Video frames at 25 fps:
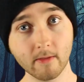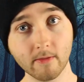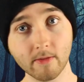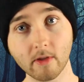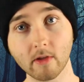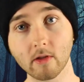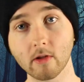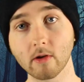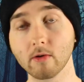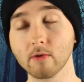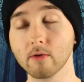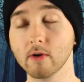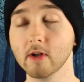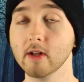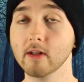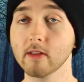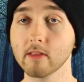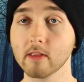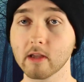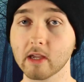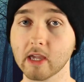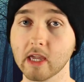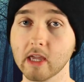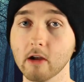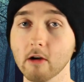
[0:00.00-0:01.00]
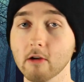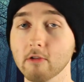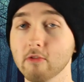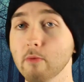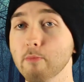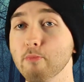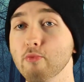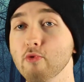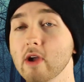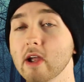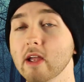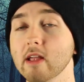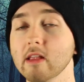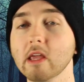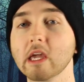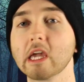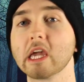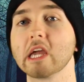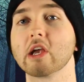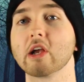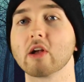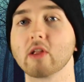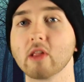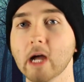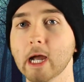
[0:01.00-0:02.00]
you know, the character Brent, and then
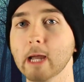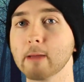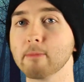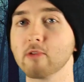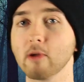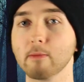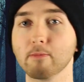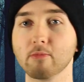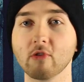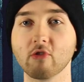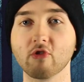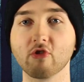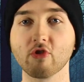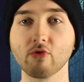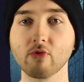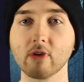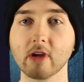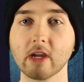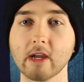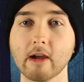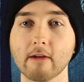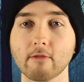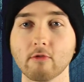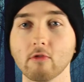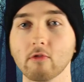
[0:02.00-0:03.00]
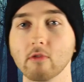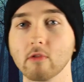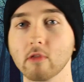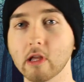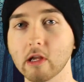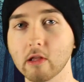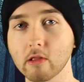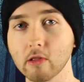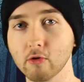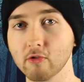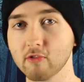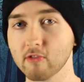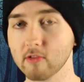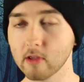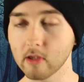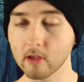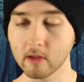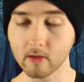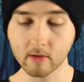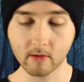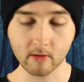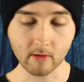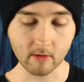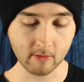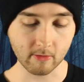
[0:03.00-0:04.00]
he climbs up the tree after, like,
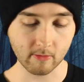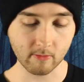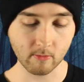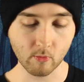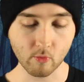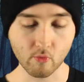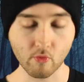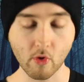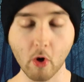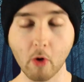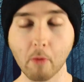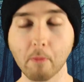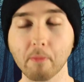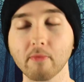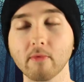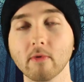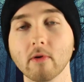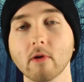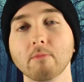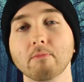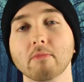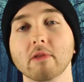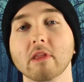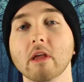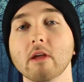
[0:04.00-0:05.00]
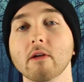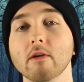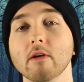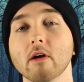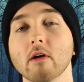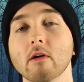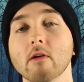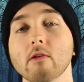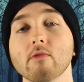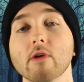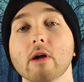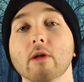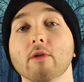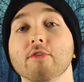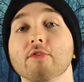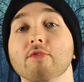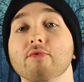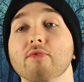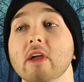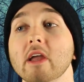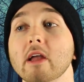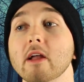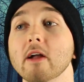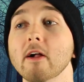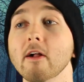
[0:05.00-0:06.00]
loosening his rope around his
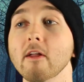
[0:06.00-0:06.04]
feet.